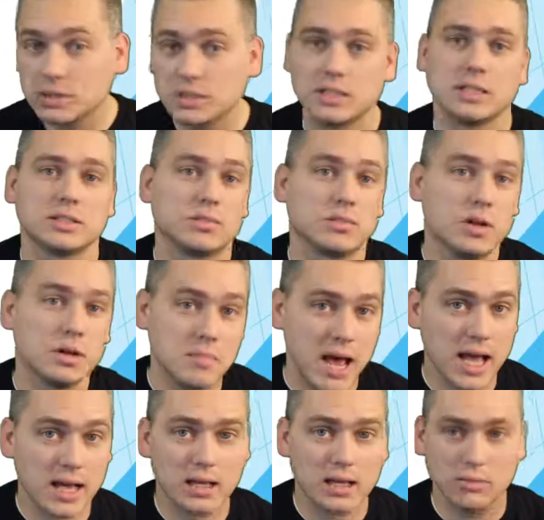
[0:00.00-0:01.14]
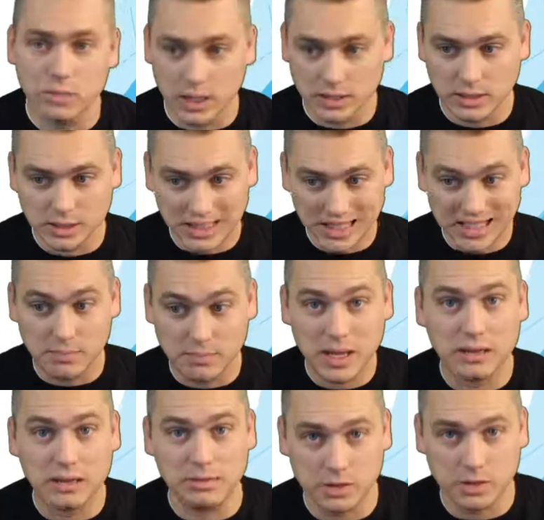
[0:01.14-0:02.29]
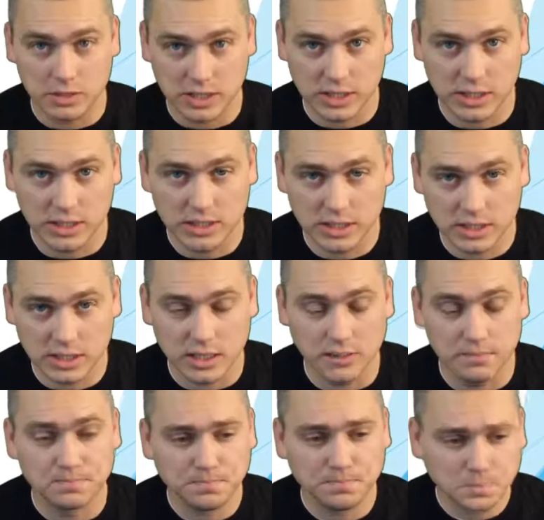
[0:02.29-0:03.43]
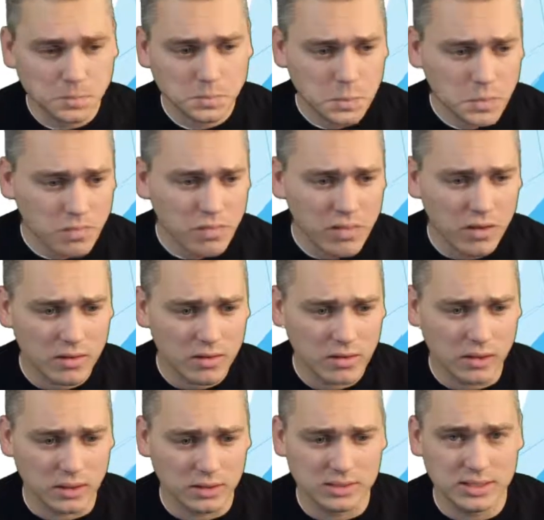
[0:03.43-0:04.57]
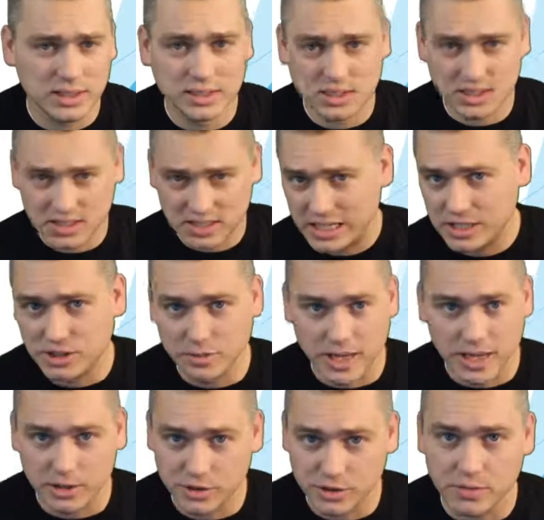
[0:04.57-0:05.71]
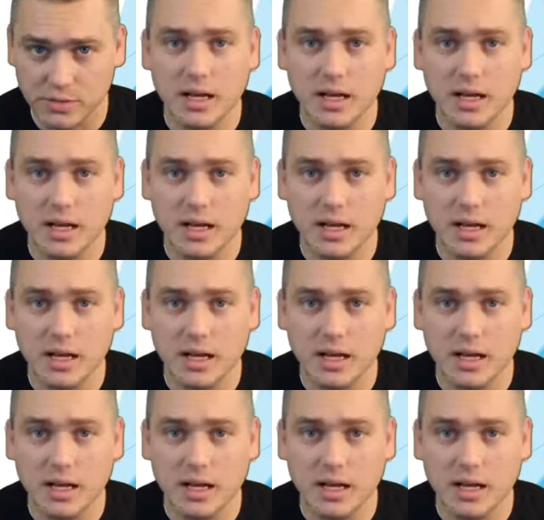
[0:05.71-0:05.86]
It doesn't run Mac. It runs independent of those things. It's called Disk Station Manager.